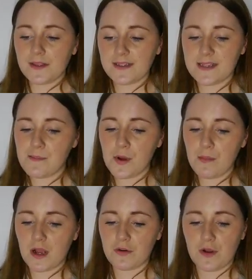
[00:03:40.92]
This then
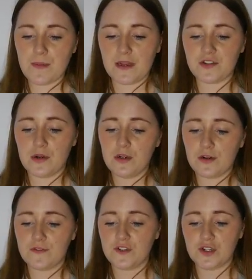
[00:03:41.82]
put my group under a
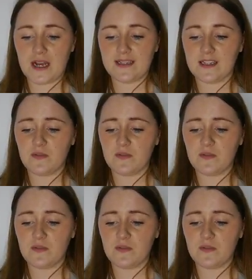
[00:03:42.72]
lot of stress,